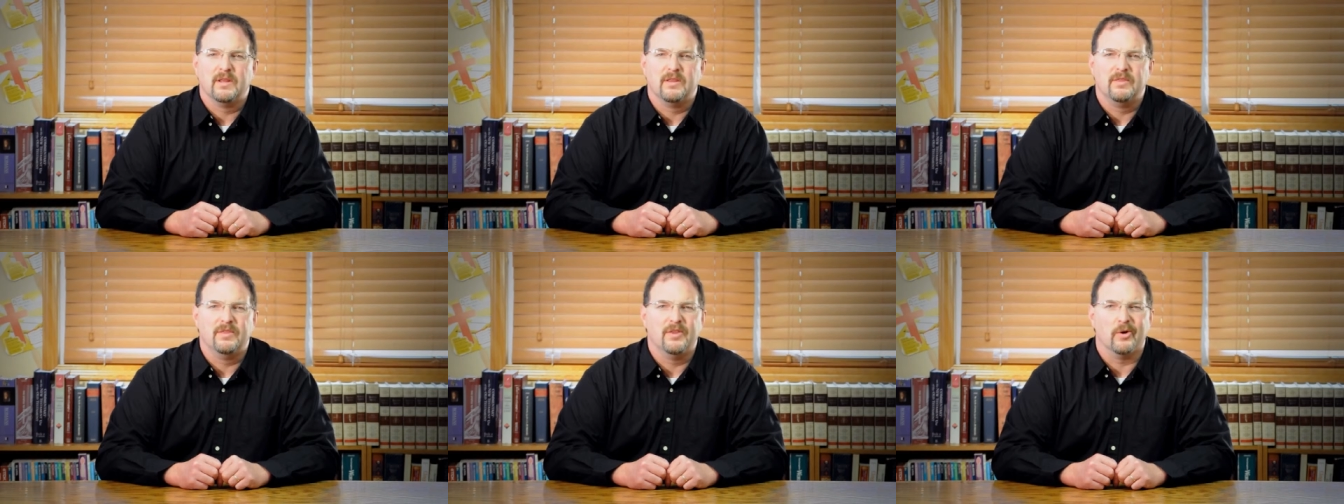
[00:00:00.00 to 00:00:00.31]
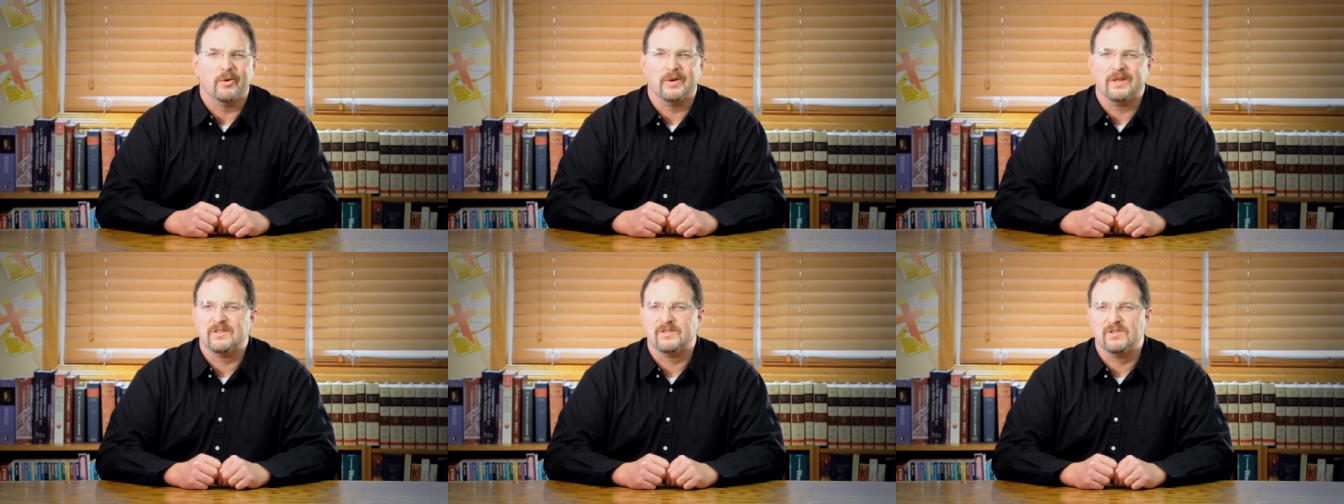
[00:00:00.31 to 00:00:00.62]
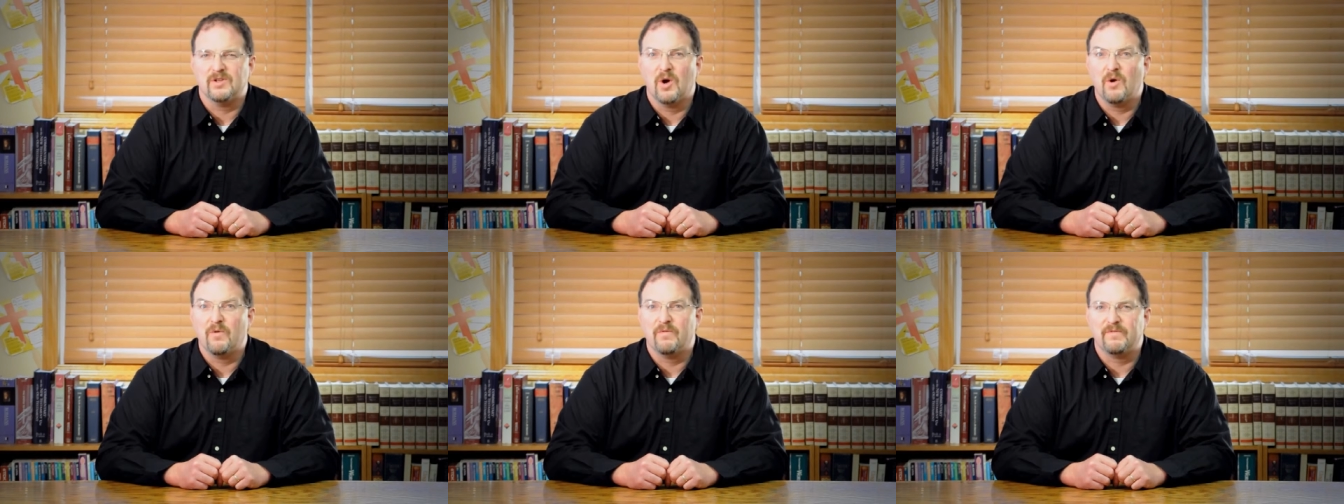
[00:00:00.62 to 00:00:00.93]
There is
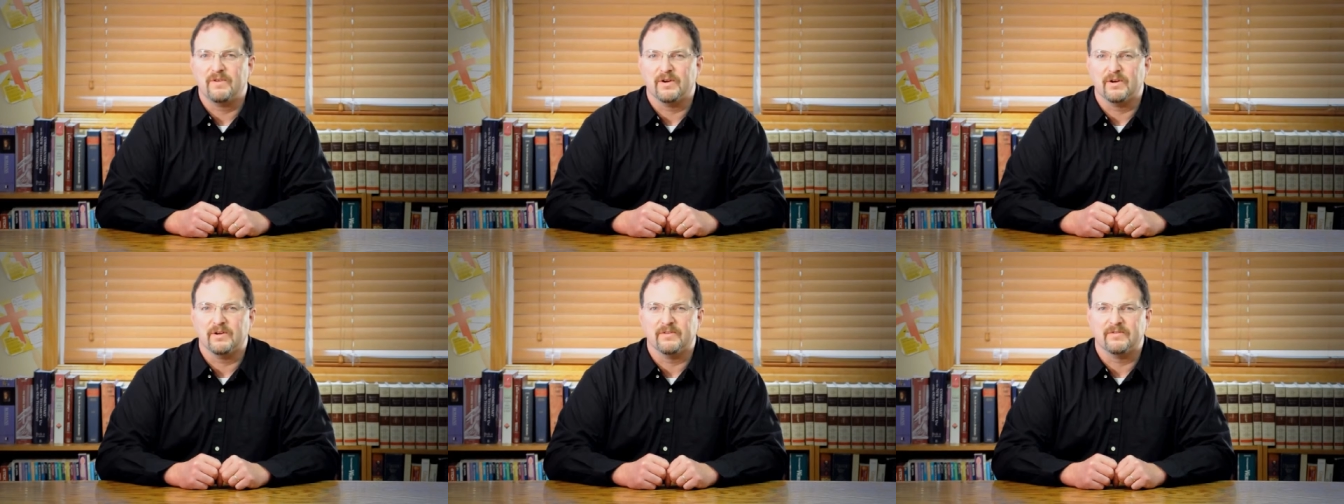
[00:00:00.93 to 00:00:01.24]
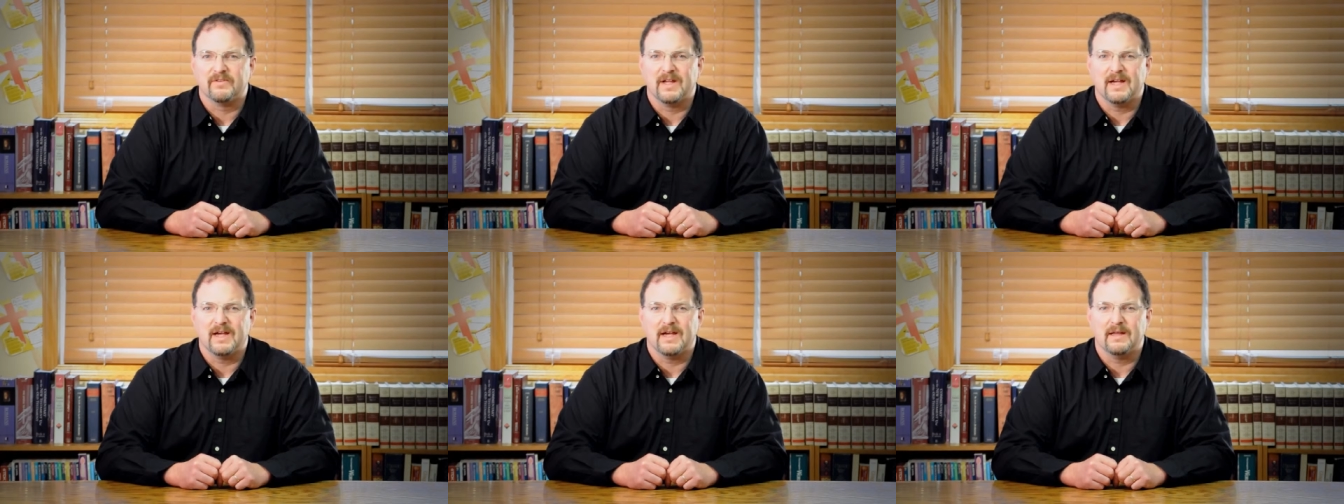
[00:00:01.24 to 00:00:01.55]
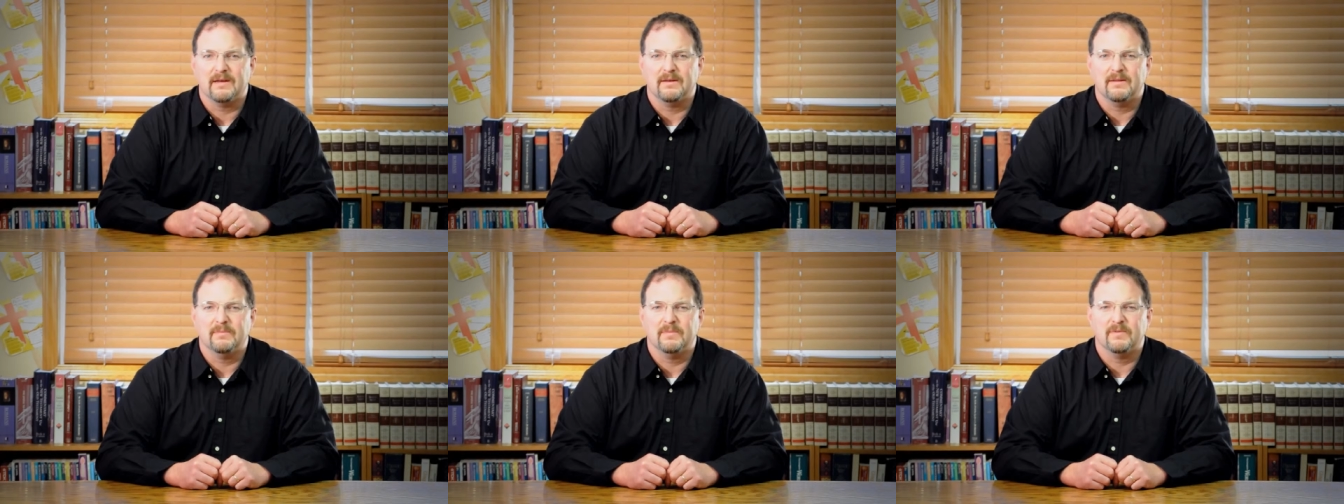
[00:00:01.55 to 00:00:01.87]
no fear of
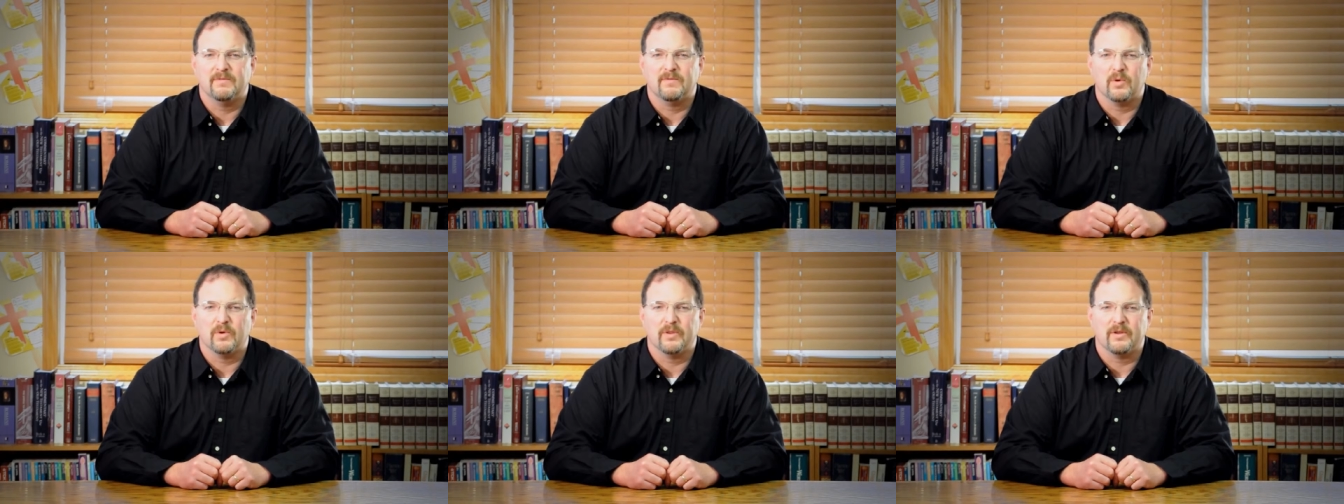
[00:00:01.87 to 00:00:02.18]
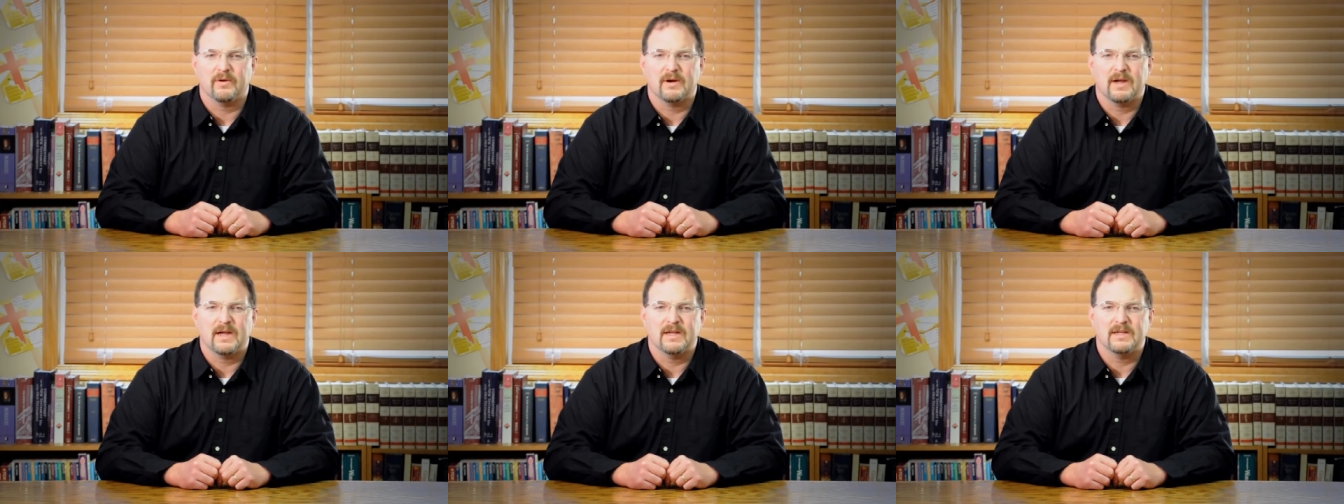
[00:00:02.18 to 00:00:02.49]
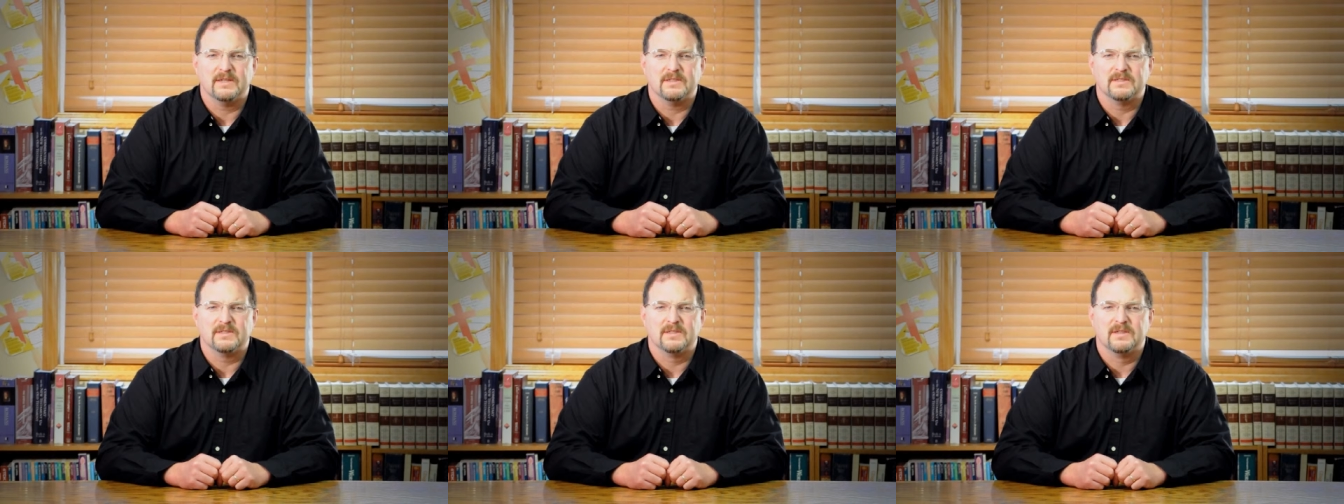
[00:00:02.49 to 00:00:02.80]
God before their
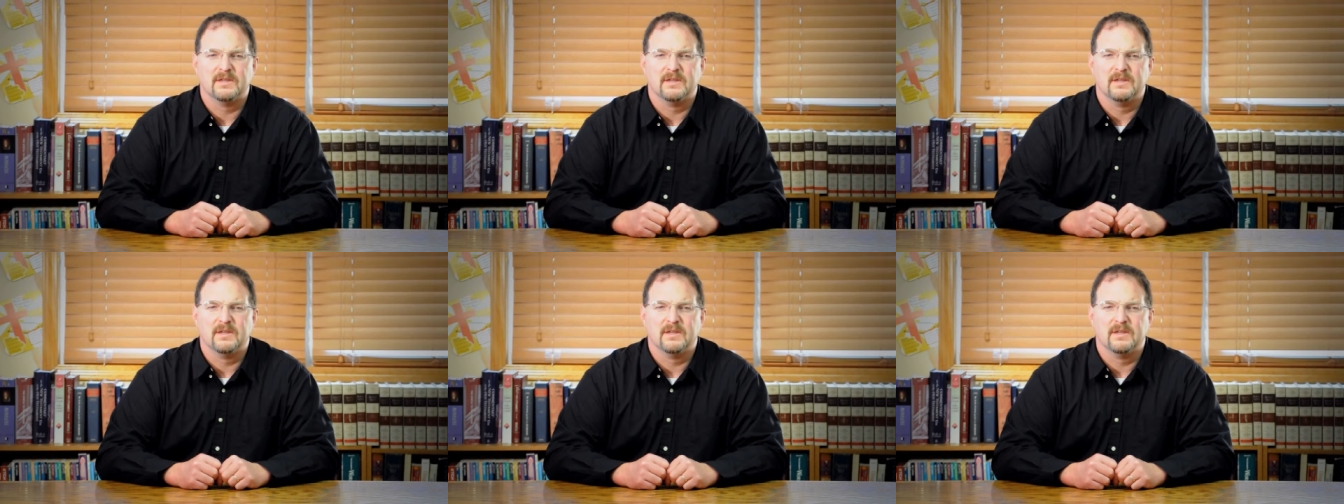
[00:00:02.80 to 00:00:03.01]
eyes.